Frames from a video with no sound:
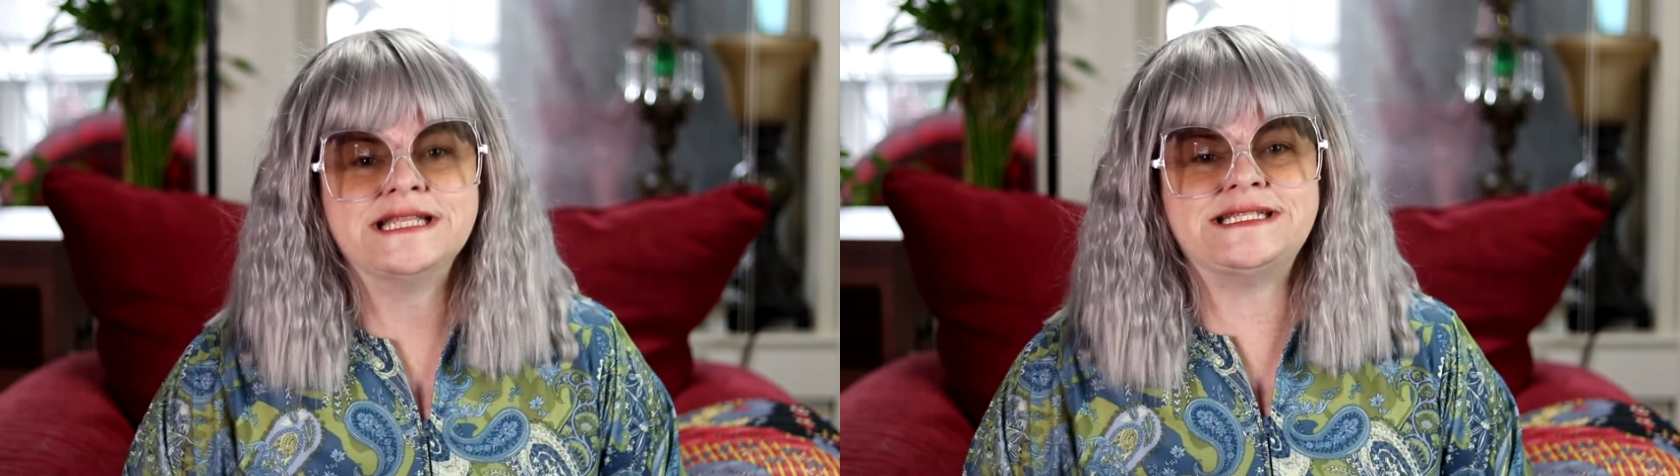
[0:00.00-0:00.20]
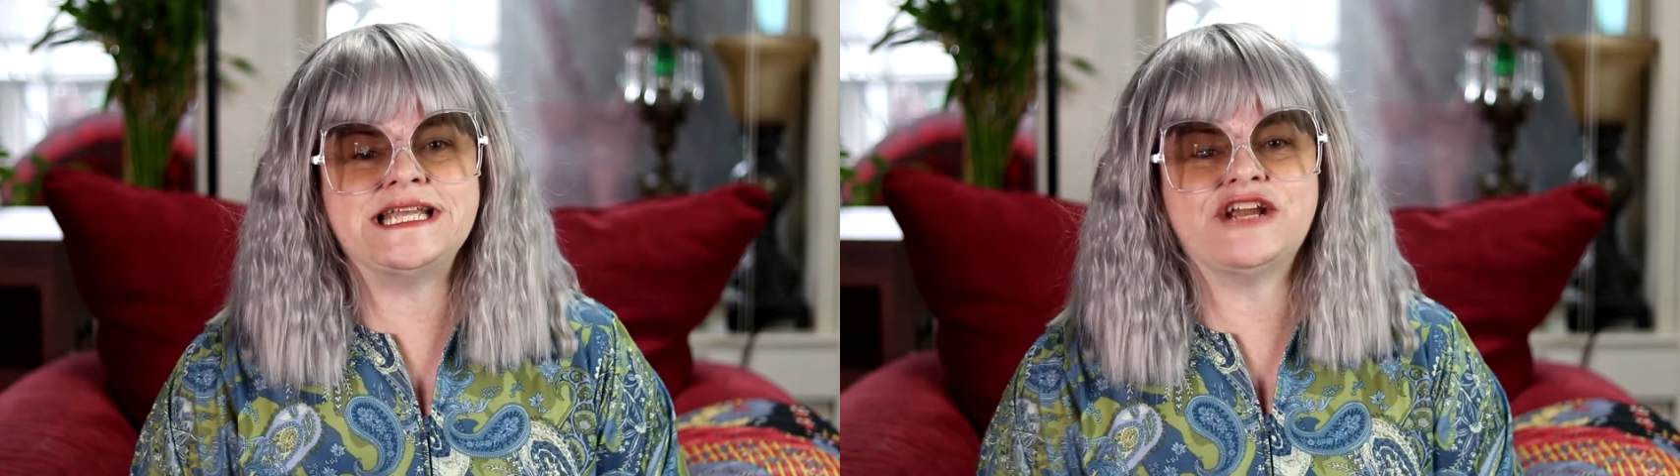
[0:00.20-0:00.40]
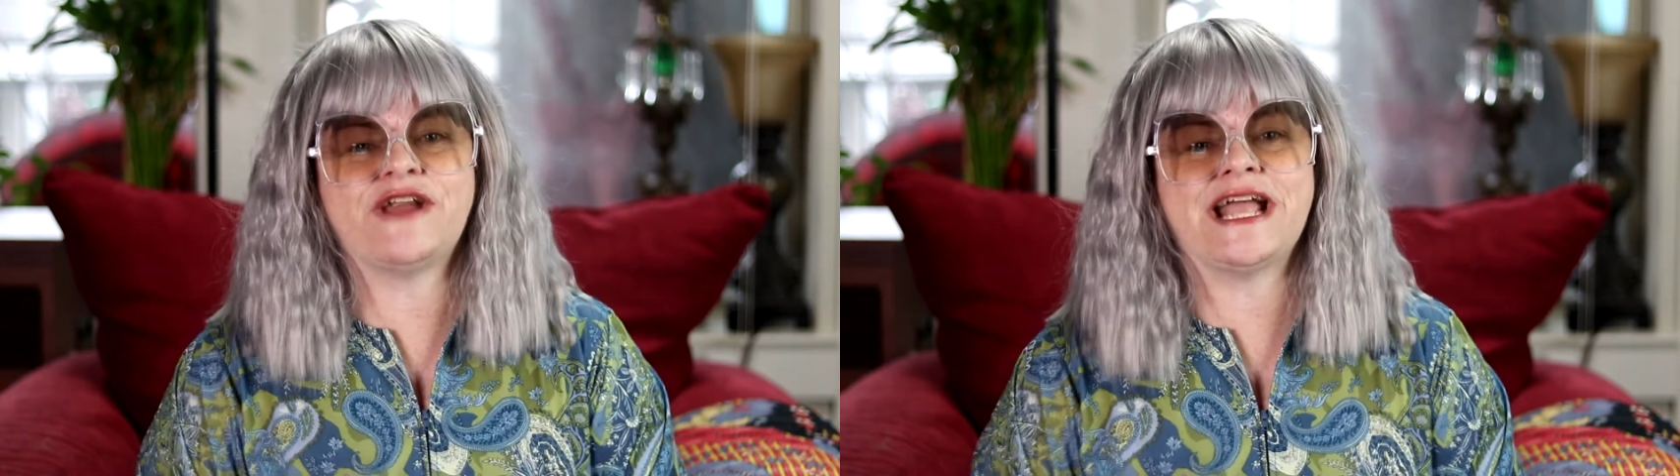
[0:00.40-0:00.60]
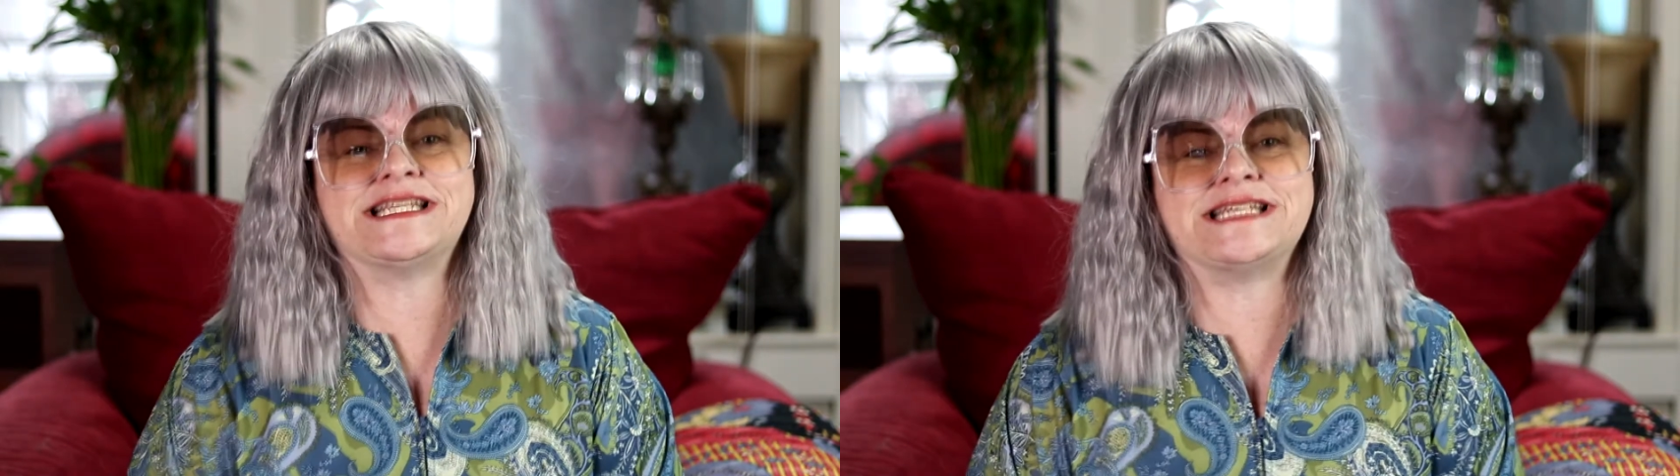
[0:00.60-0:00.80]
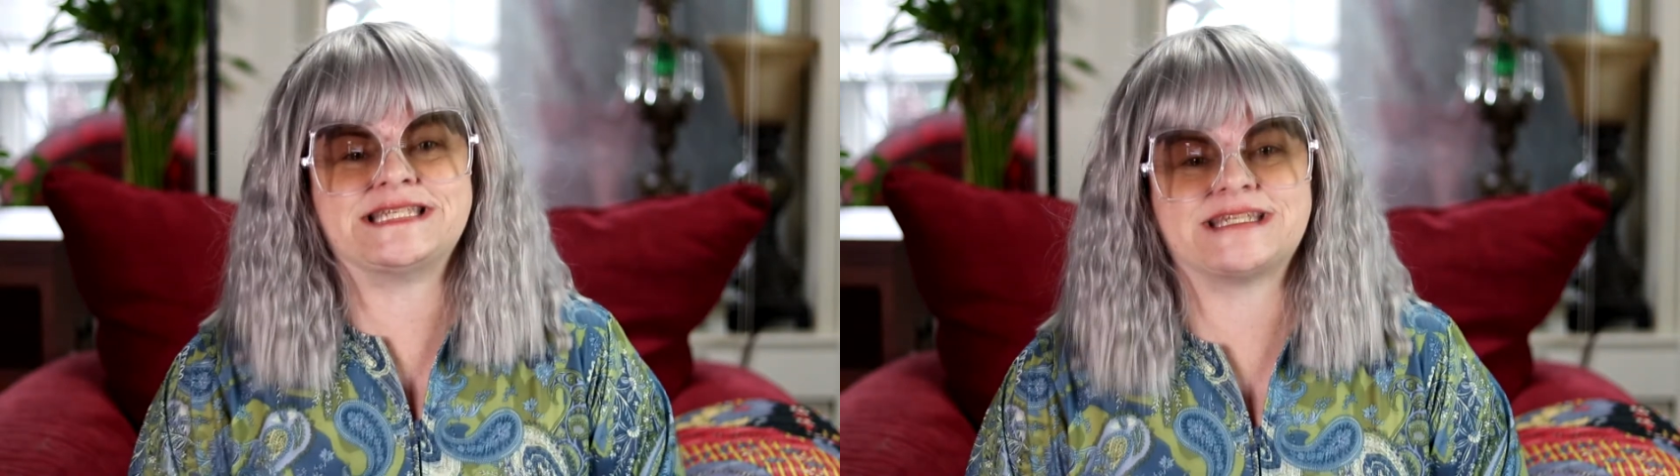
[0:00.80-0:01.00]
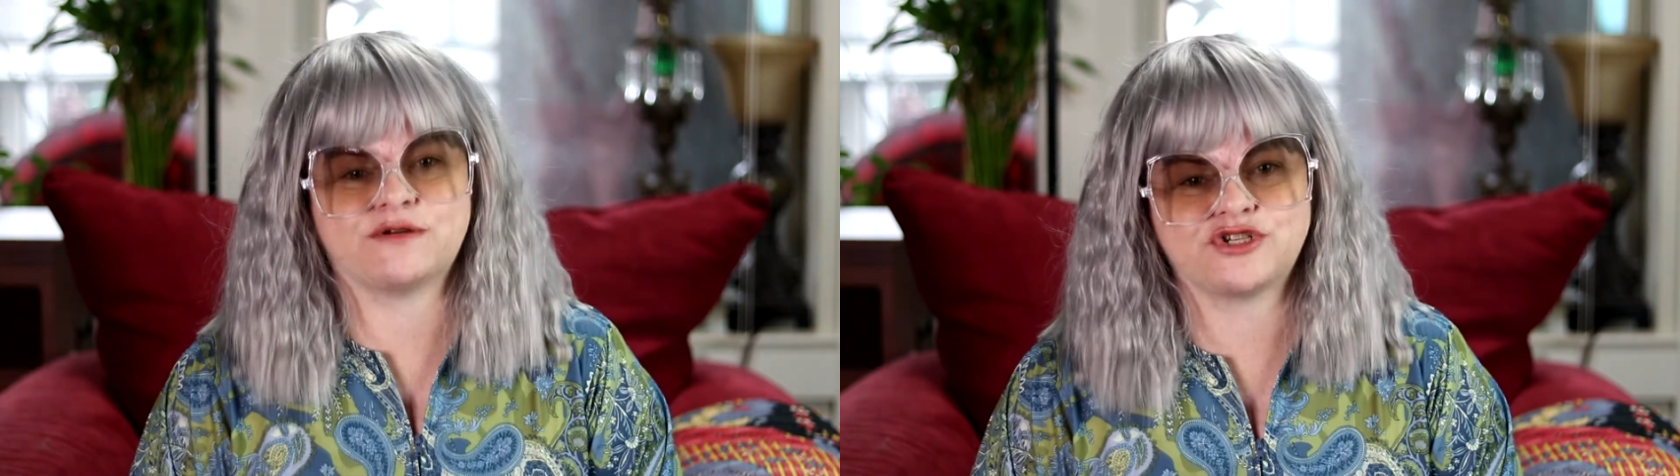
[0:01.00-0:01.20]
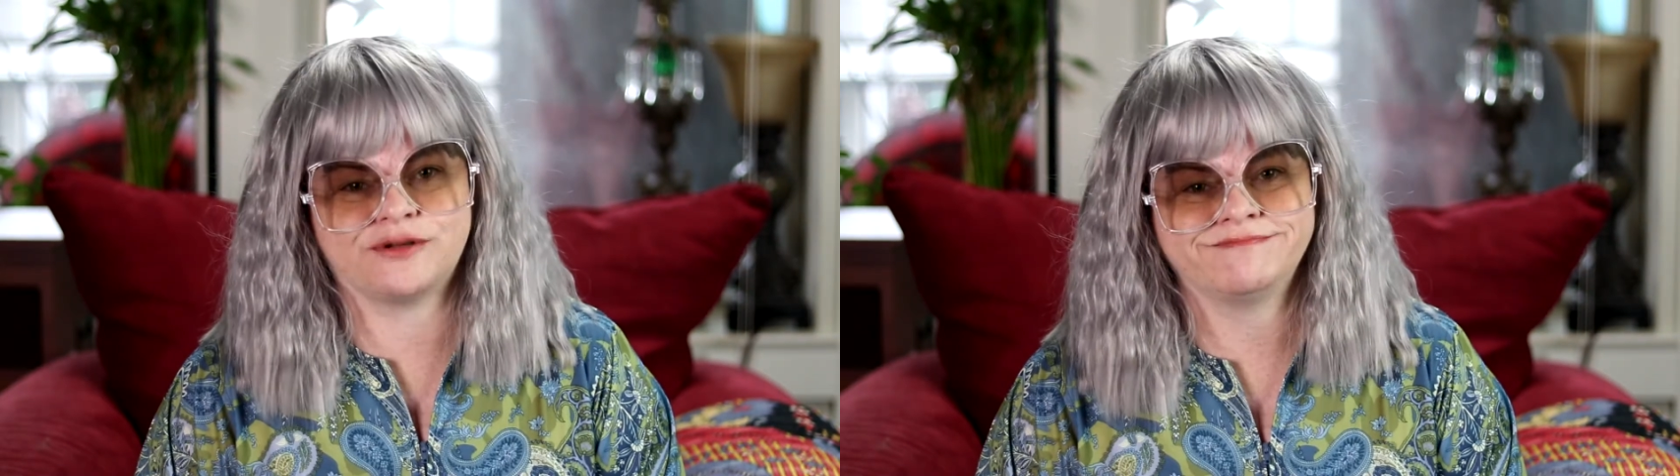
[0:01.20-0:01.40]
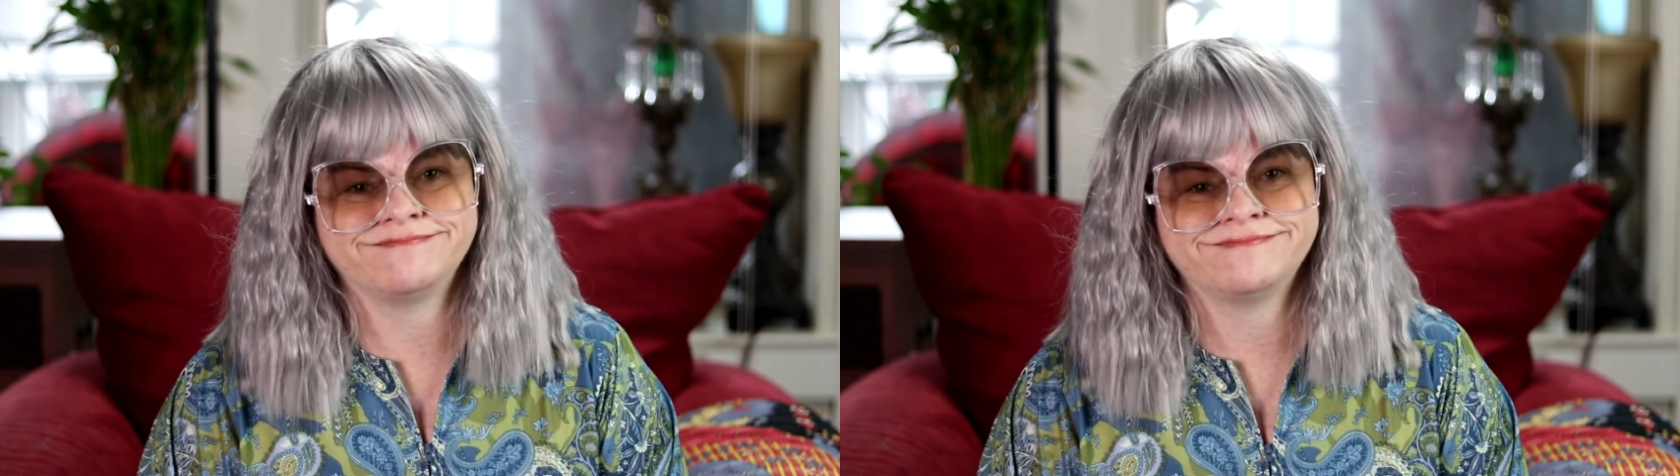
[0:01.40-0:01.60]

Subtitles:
Dear Auntie Social,